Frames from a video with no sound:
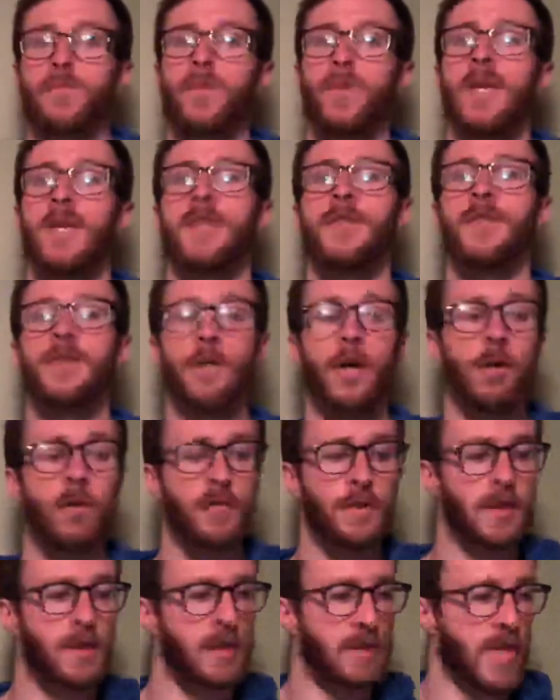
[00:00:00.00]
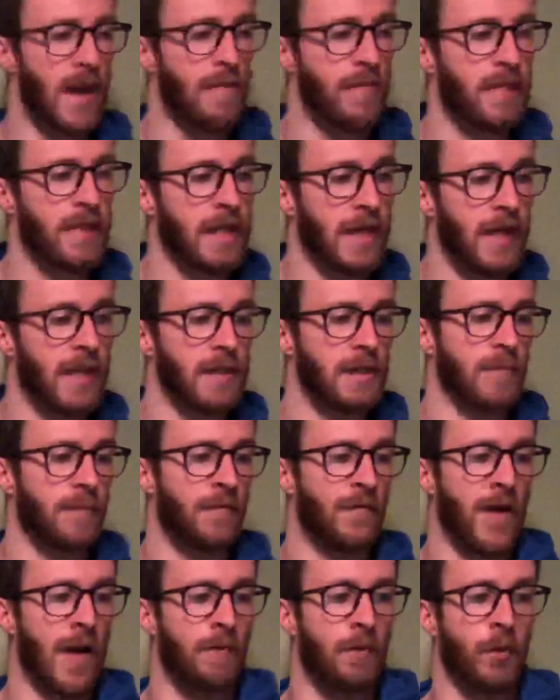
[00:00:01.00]
it snowed 7 days in
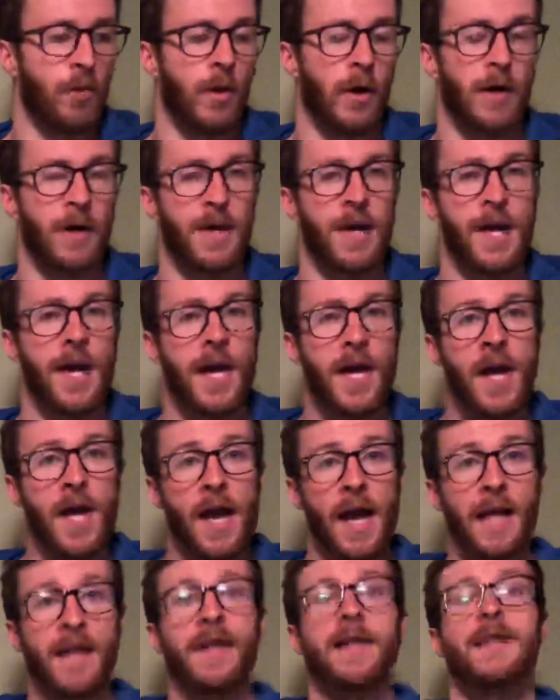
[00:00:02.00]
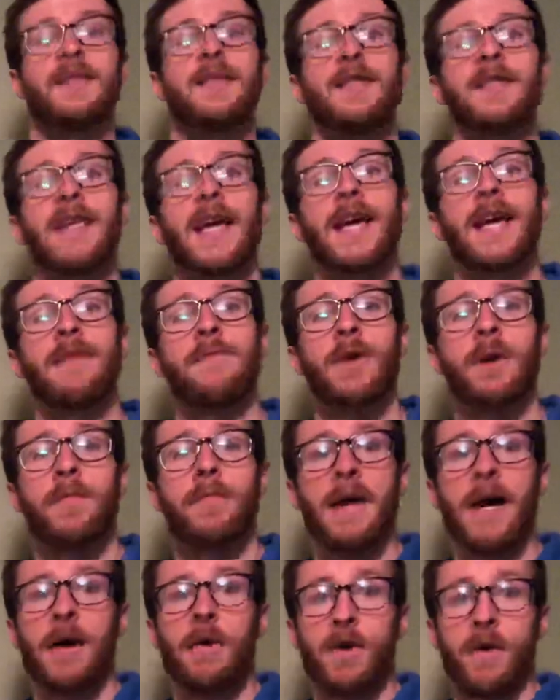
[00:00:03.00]
February and the same
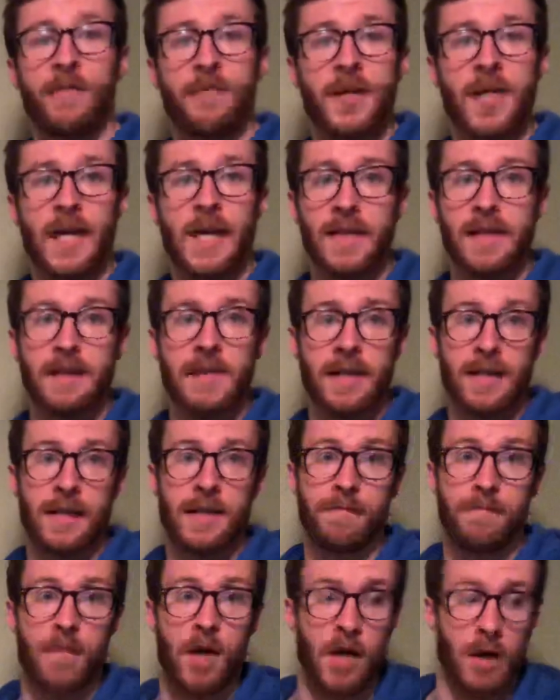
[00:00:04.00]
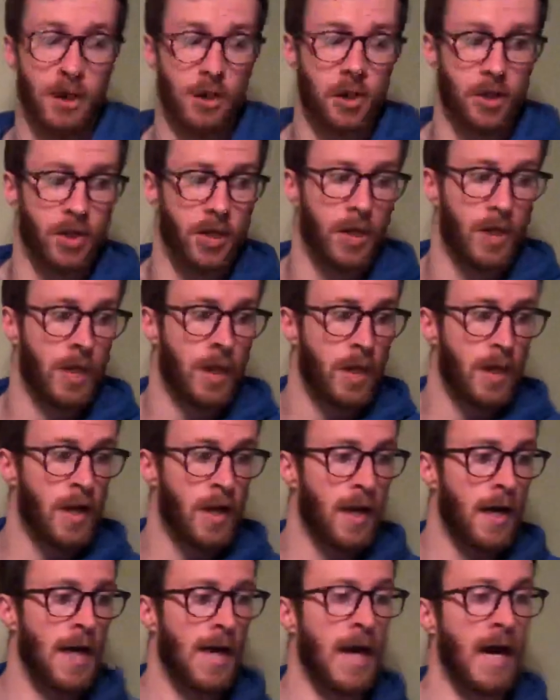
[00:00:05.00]
amount of days in March.
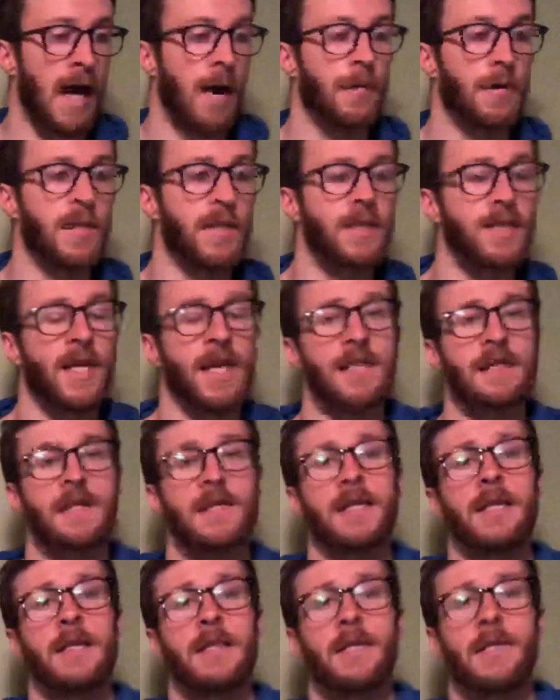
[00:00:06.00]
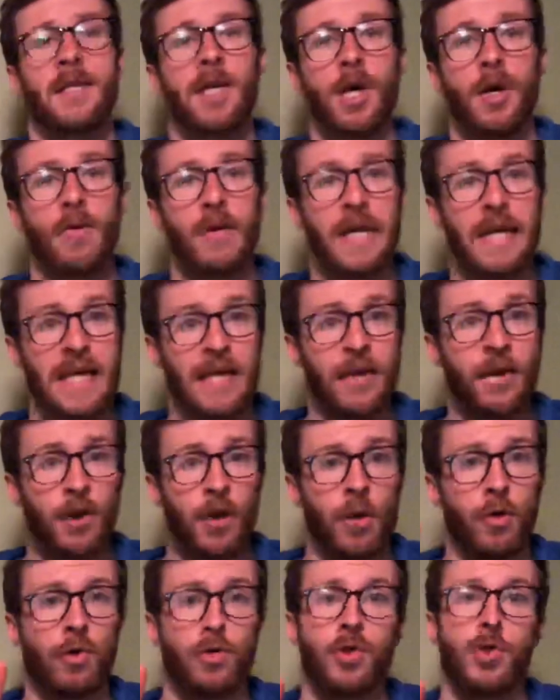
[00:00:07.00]
How many days did it snow in
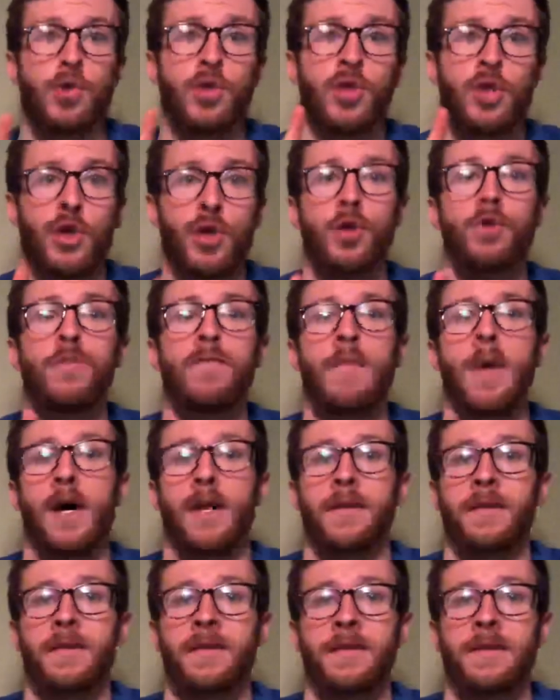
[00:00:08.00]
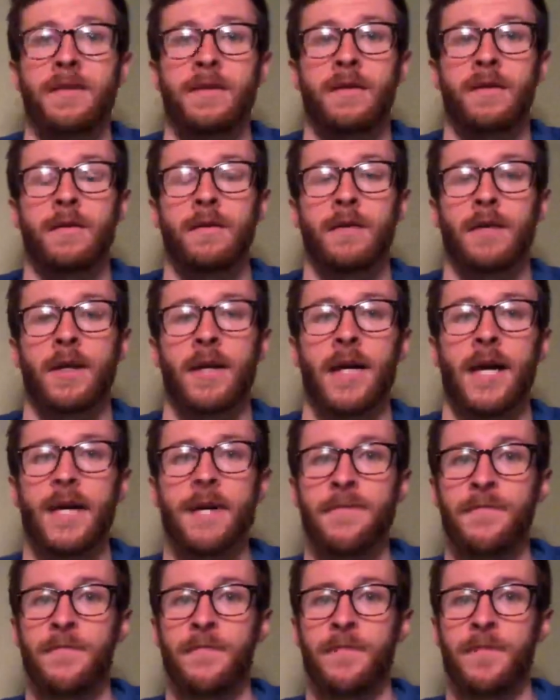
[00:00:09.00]
those 2 months? Okay?
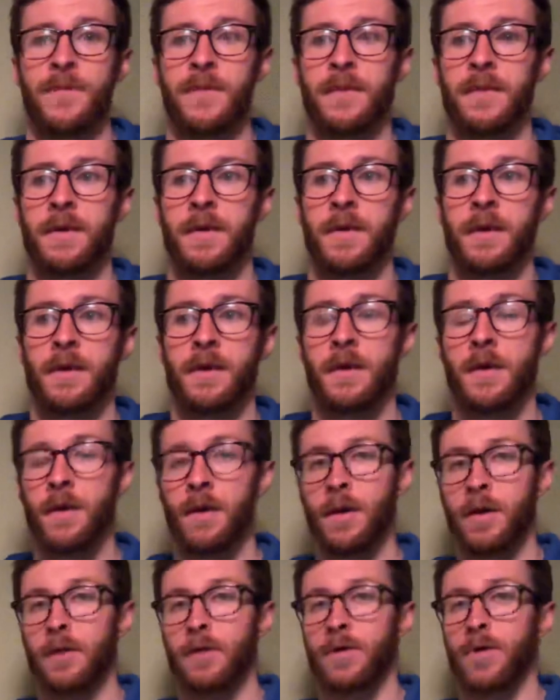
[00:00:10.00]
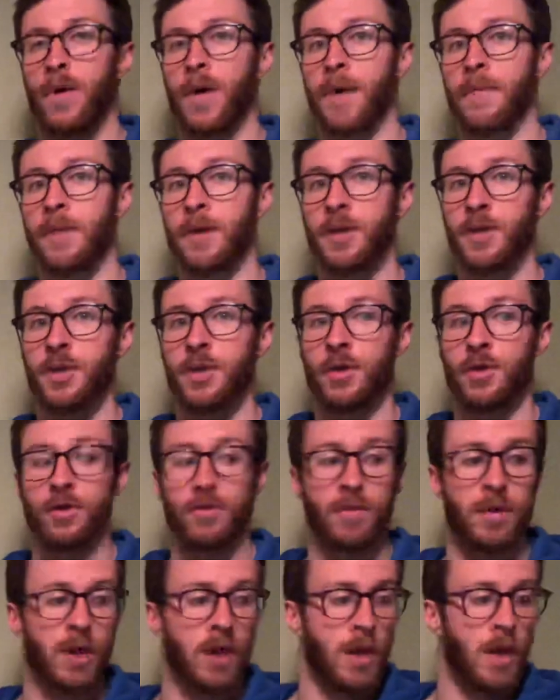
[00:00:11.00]
So I'm going to
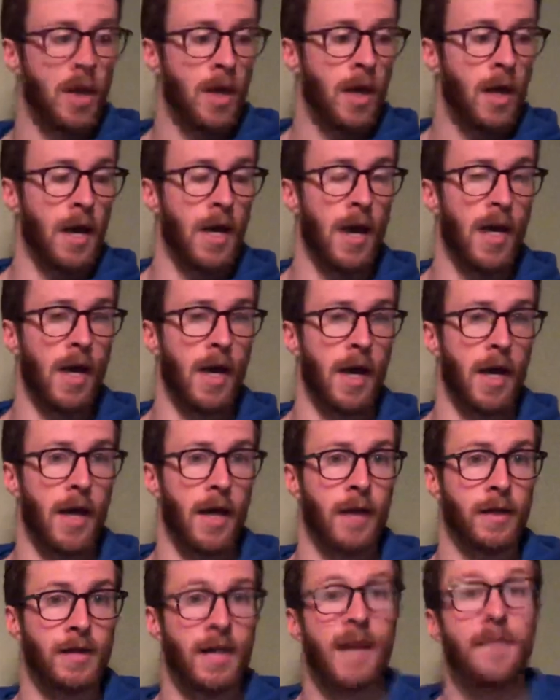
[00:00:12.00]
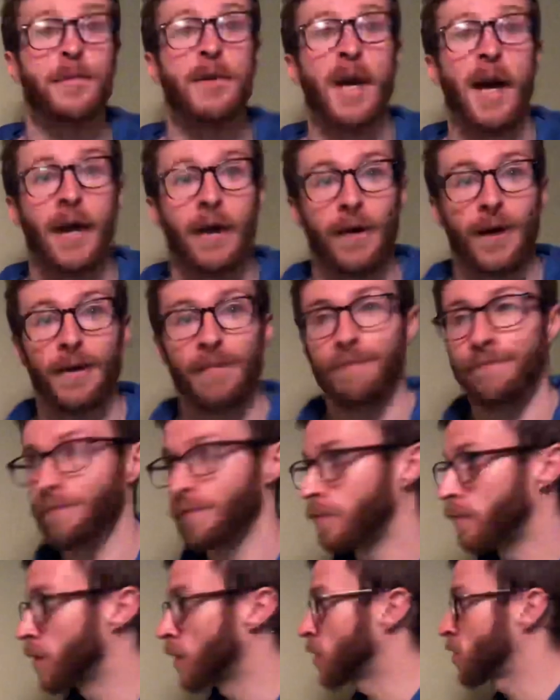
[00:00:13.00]
do a tape diagram.
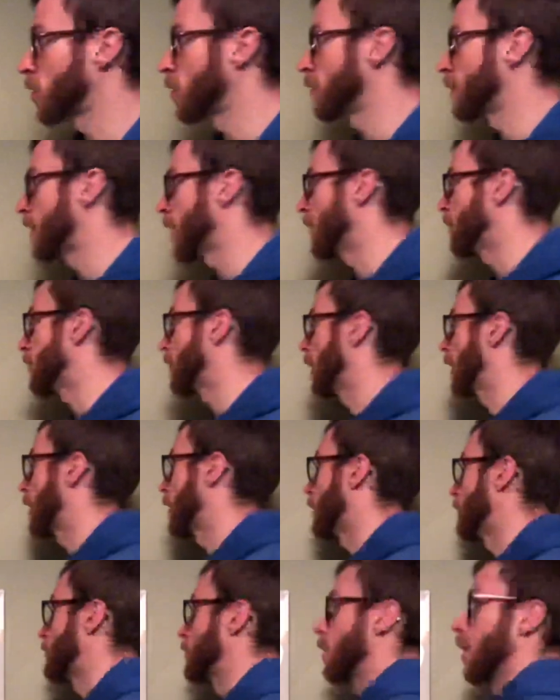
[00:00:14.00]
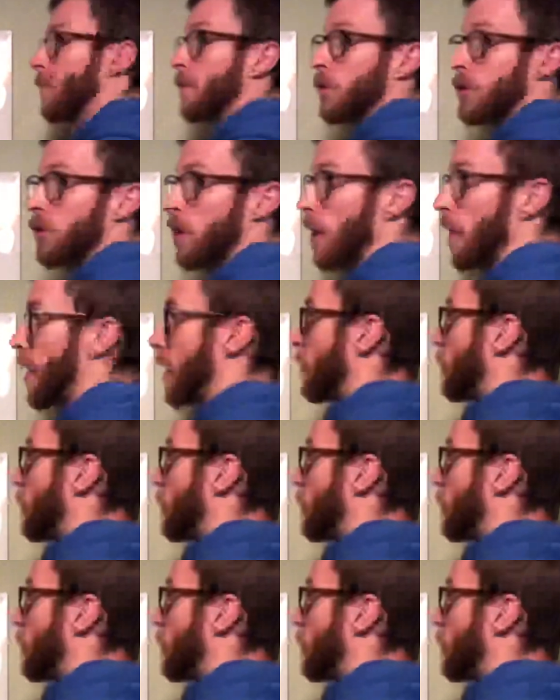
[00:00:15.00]
I'm going to show a tape diagram. So let me draw that